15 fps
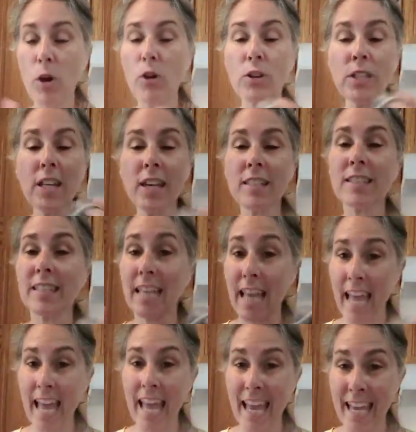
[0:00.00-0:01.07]
Oh yes, the
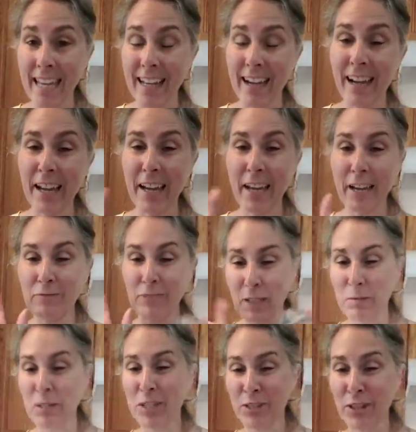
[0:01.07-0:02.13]
egg. I have
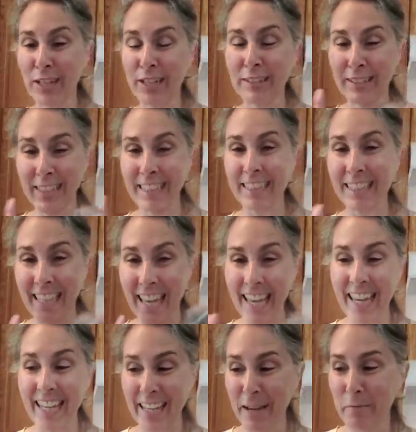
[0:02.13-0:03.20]
demonstrated cleaning the
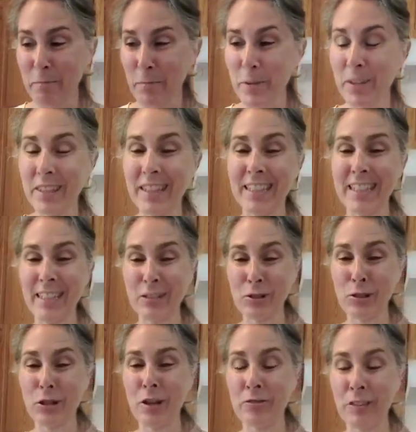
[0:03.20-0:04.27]
egg up with the
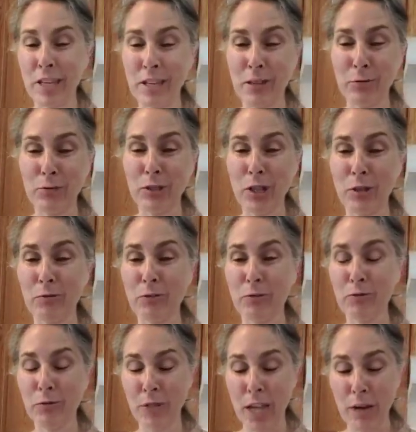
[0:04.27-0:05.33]
dishcloth. Thank you, Jennifer,
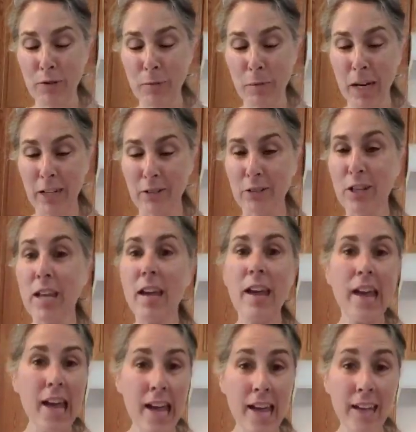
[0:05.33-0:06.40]
for that reminder.
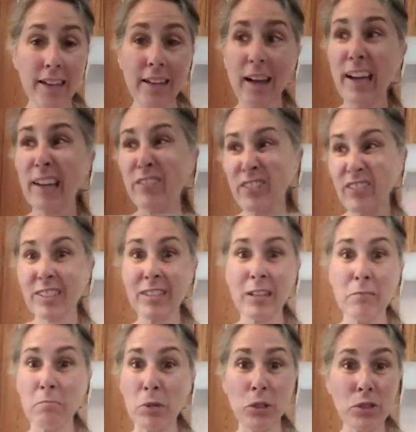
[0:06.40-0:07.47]
And I've even
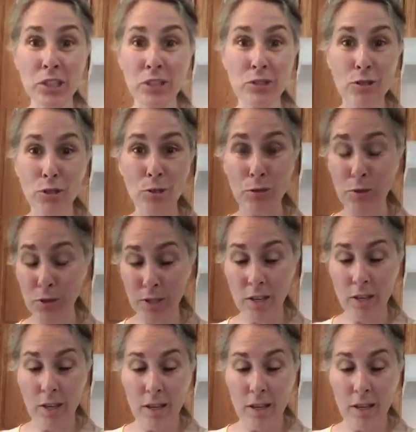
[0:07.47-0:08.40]
done milk and juice.